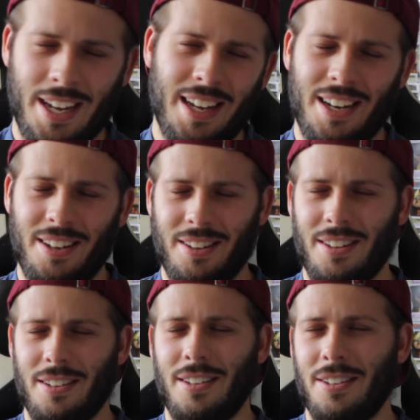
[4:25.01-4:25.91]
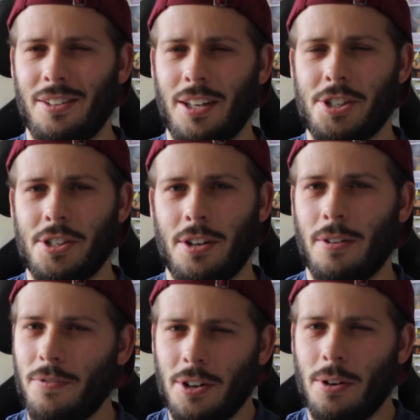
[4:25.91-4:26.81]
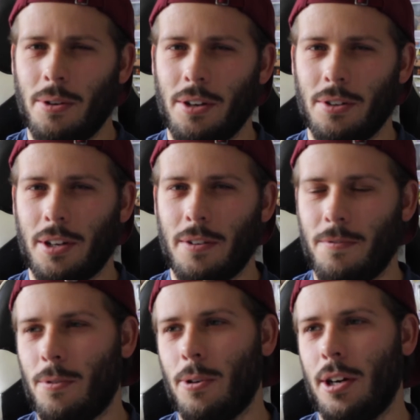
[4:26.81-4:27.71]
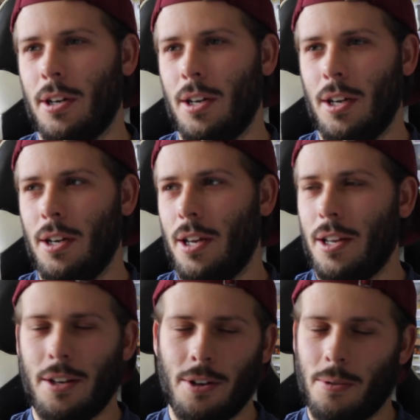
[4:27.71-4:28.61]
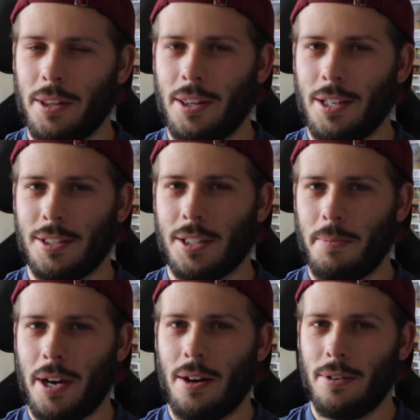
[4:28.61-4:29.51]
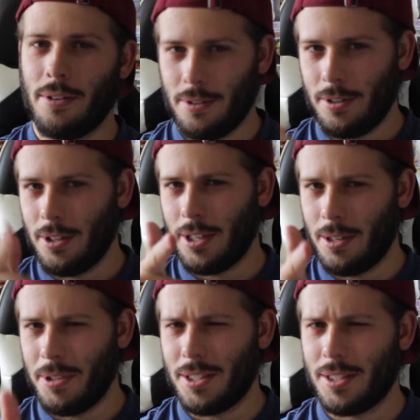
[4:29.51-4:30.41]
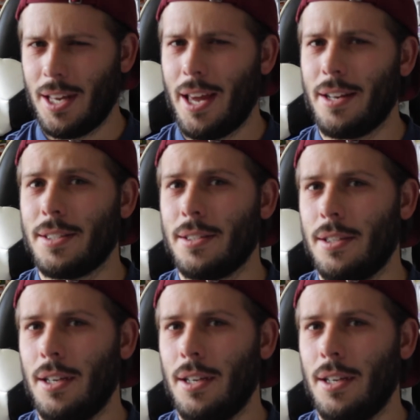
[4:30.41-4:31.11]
and it'll let you know. If you know what you're looking for and you know when things come out, you're gonna be set.